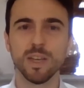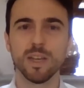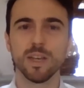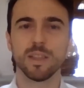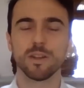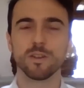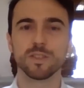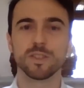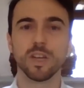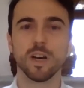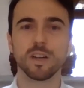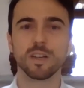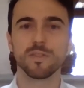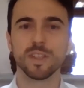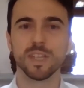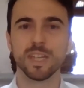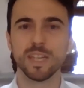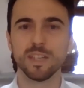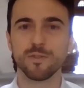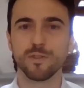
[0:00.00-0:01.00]
There is talk of
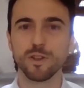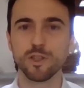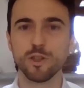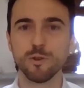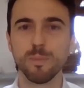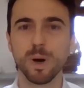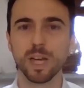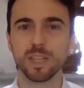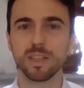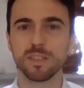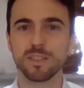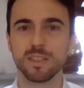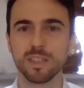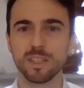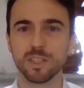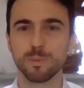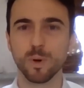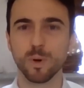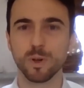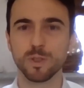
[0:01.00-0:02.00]
the need for new models in the
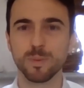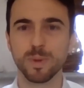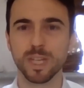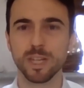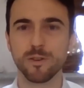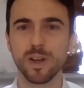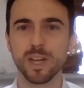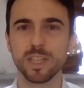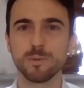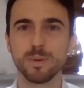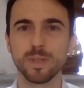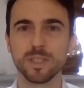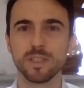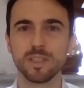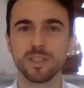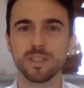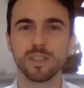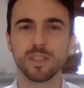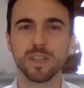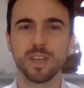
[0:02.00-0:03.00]
sports media rights
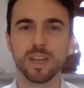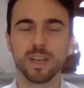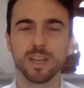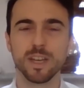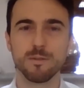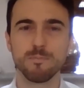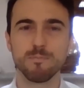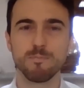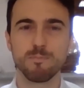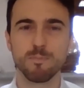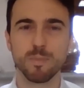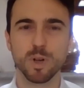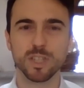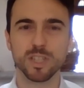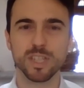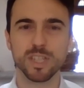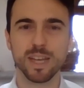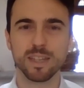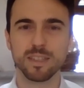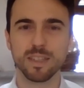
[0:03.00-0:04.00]
business, but
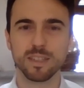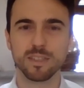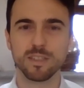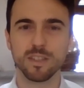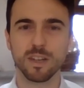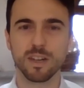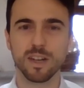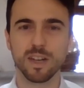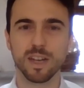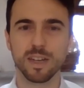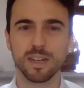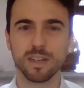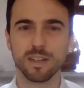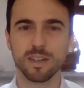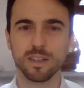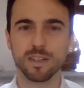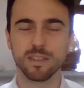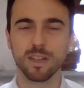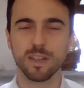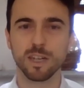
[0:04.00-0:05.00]
as yet it's not
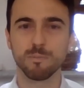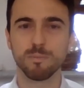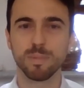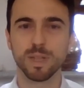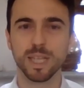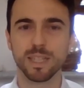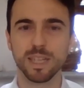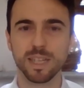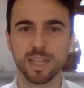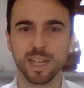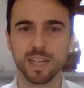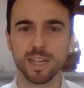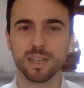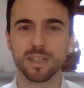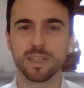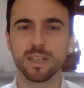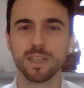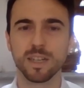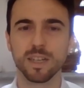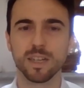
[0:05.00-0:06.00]
completely
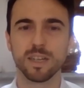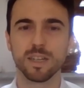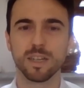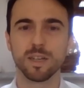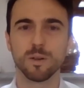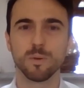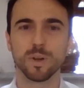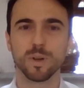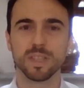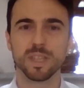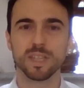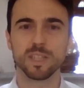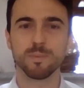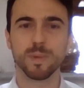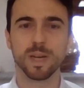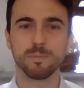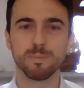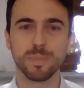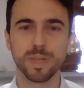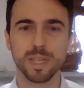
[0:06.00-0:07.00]
clear what these
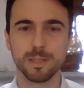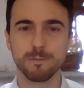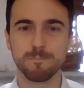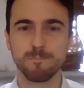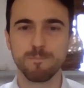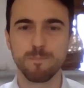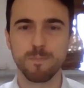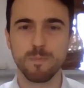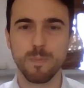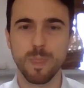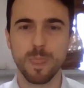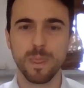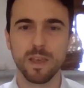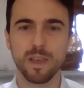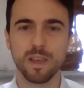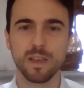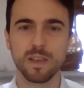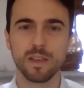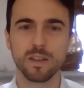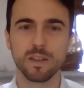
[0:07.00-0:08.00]
might be.
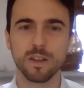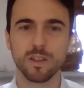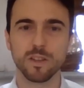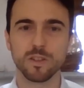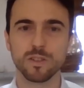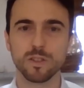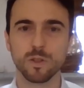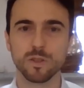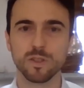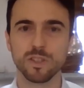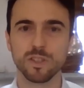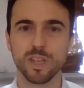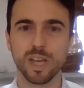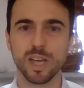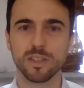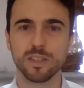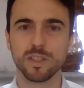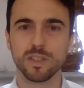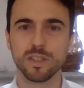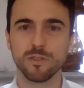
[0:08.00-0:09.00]
Now, there's no
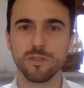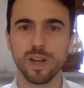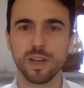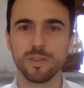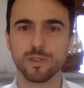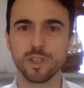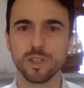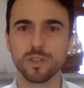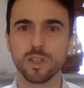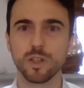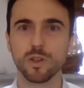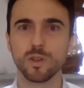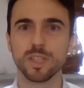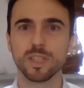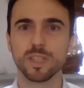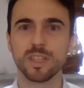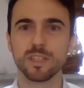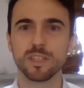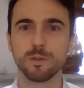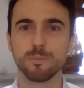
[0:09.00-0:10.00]
suggestion that revenues are going to
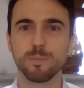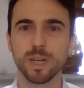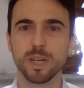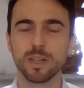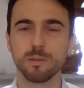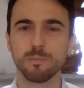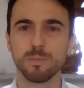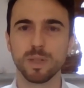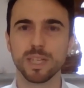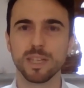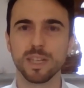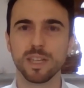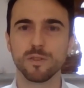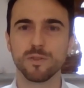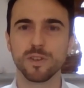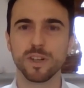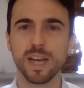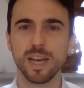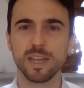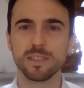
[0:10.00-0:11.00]
disappear completely
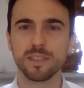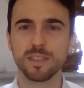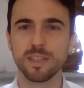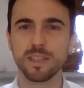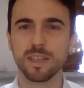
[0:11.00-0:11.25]
overnight,